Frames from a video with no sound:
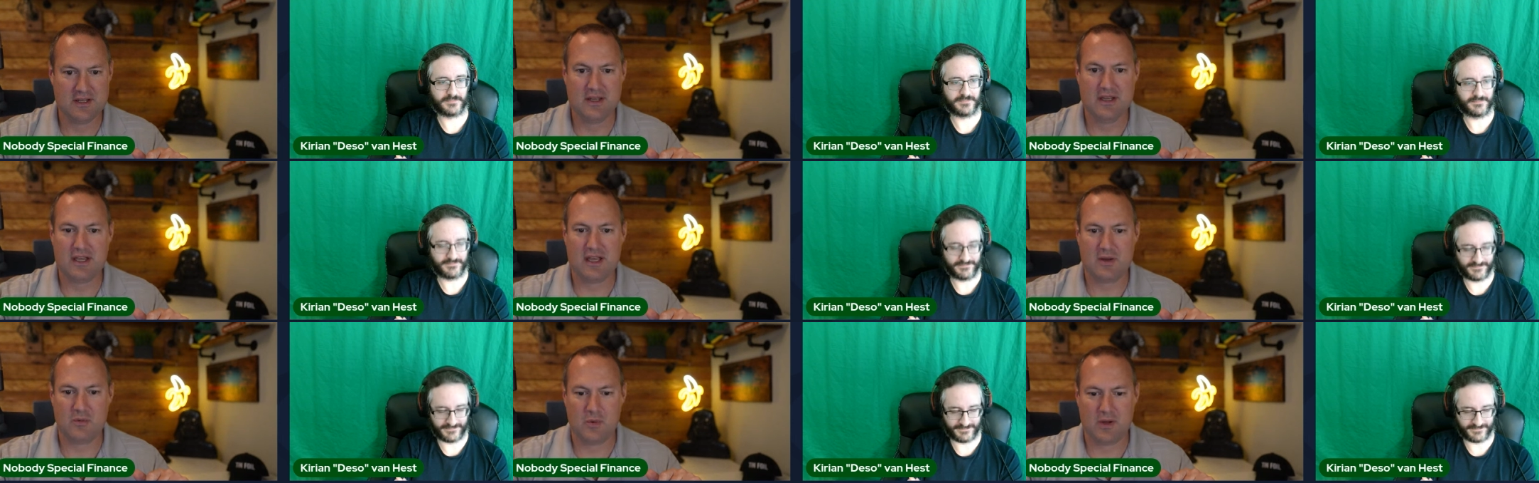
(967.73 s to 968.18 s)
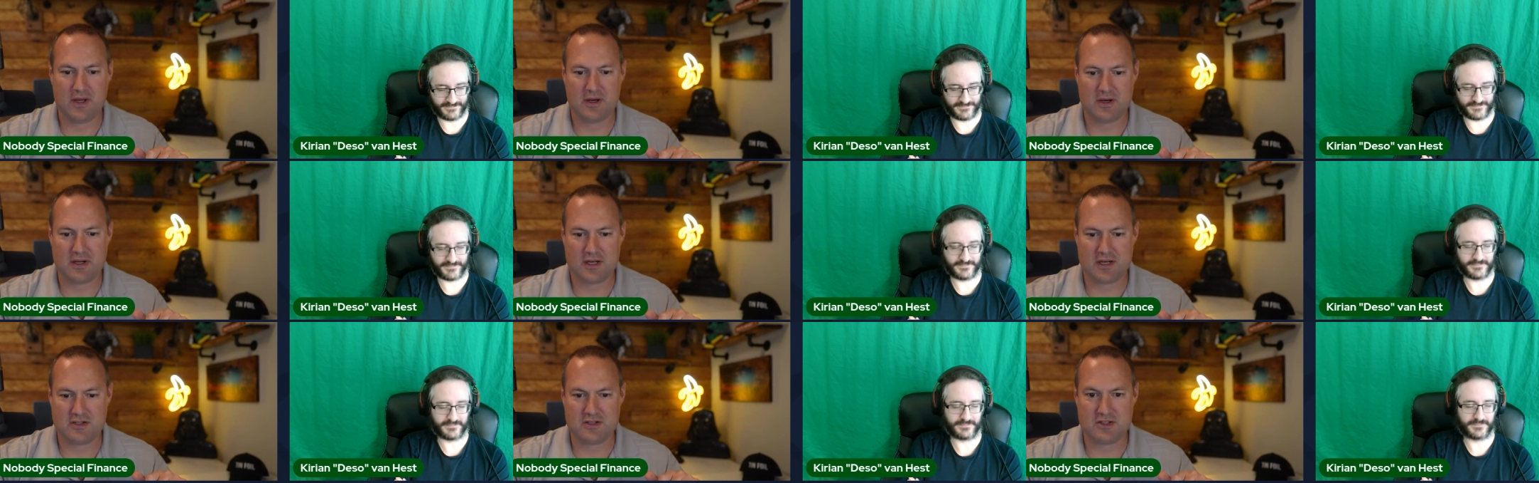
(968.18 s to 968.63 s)
Speaker 1: and we are mm-hmm.
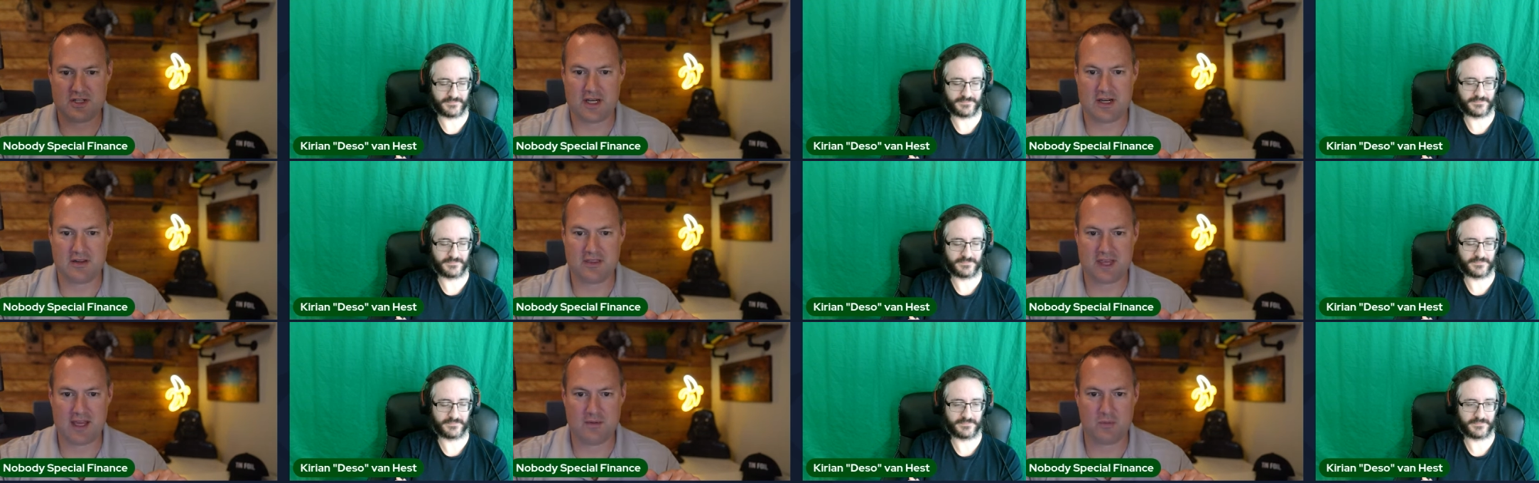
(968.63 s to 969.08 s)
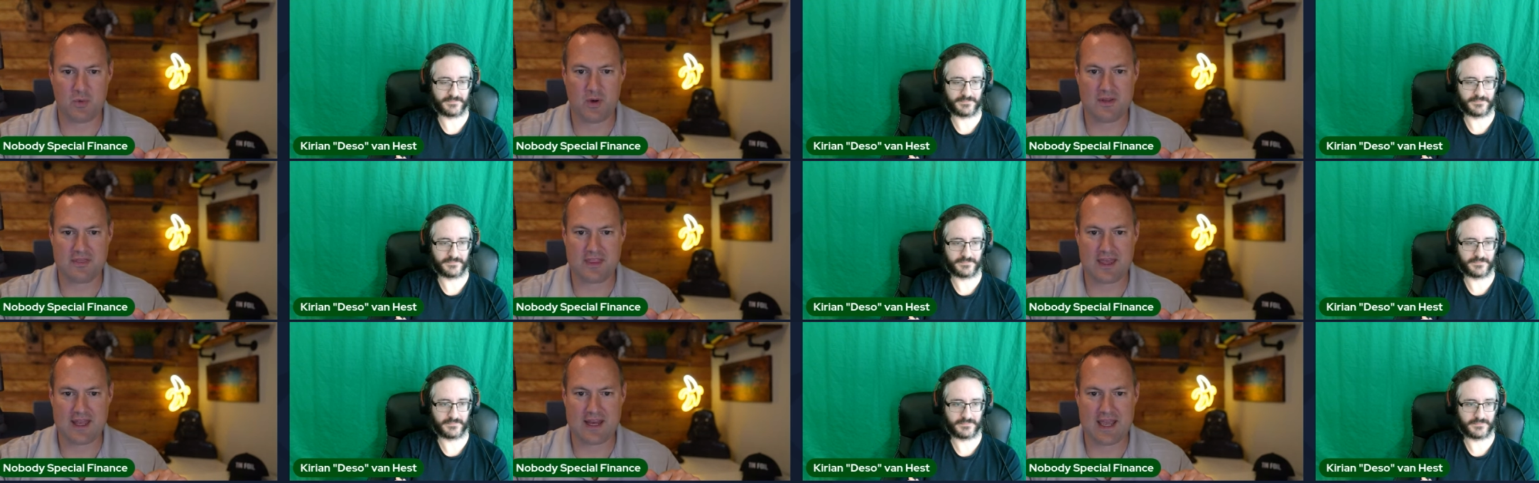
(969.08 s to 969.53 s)
going to share that what
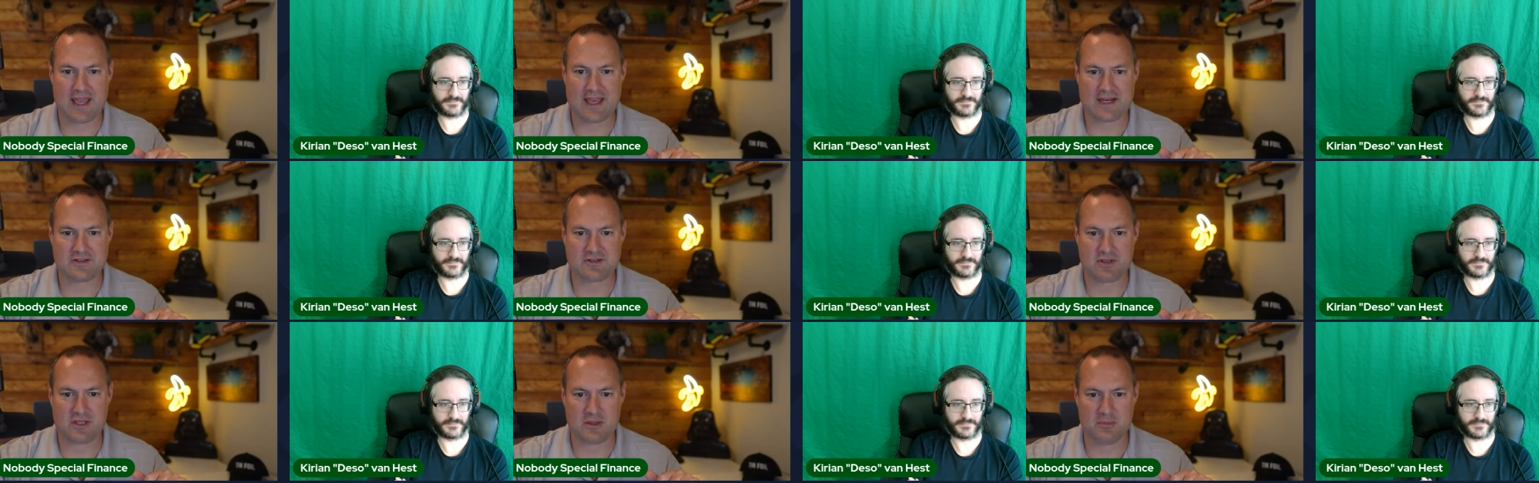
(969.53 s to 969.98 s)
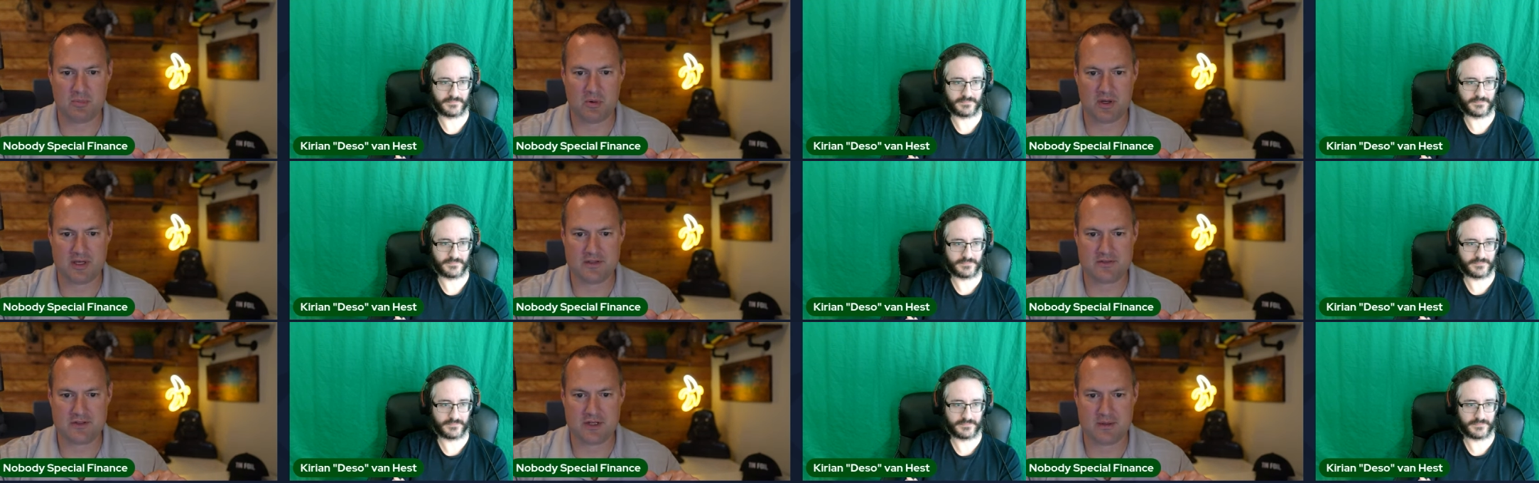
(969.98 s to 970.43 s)
that actually
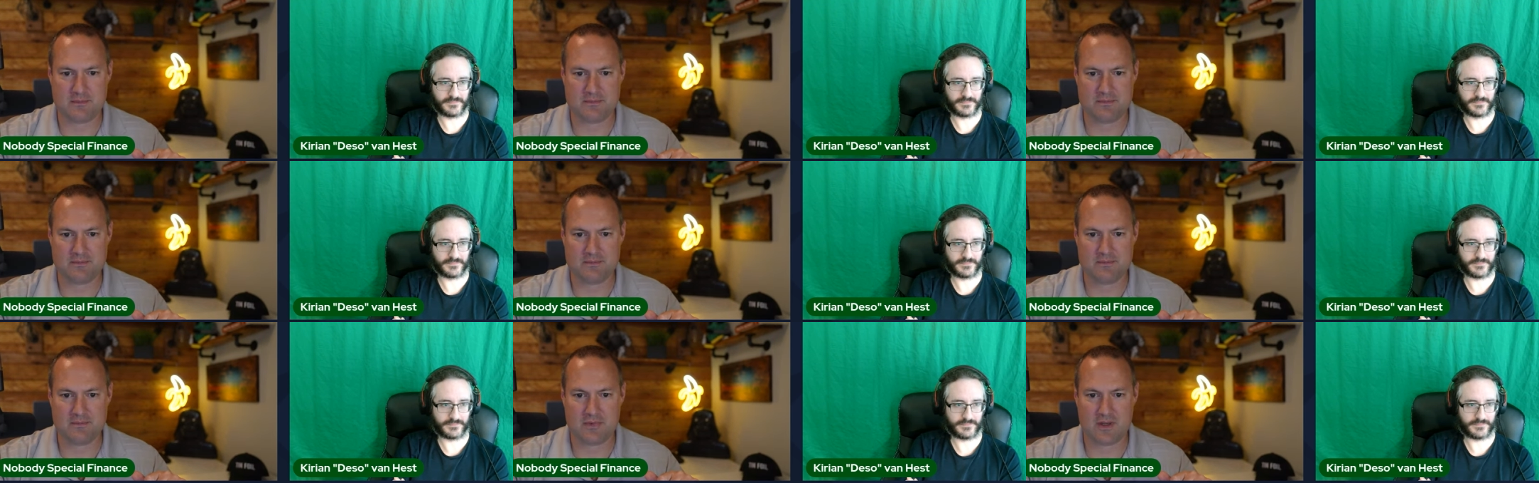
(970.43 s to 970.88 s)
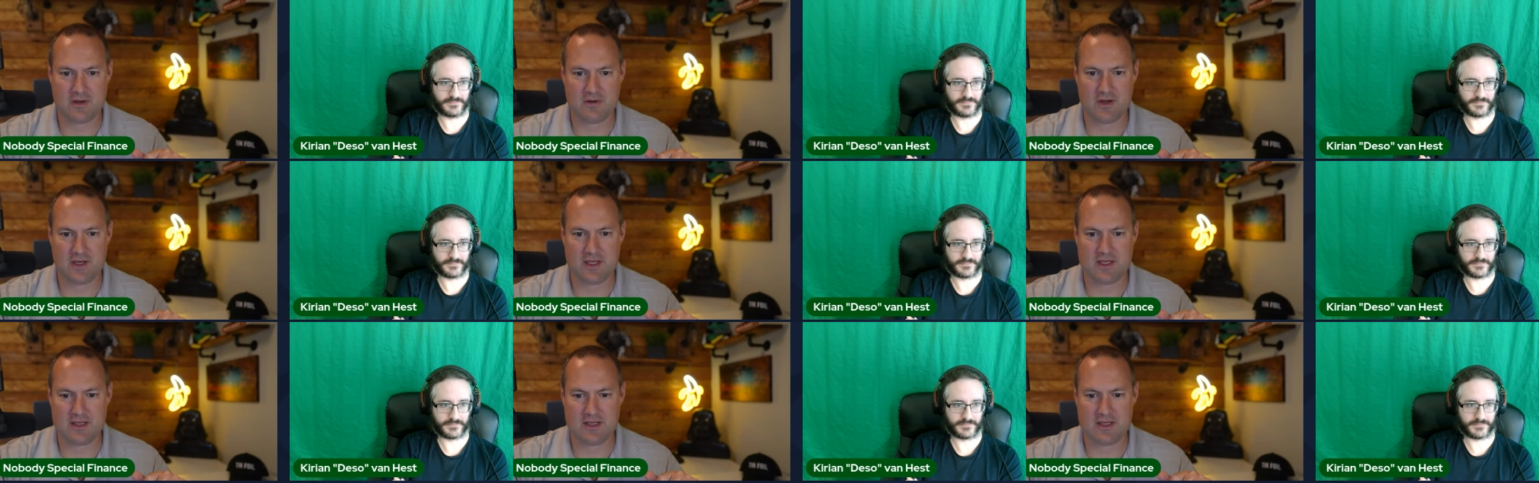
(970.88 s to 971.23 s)
brings up. All right.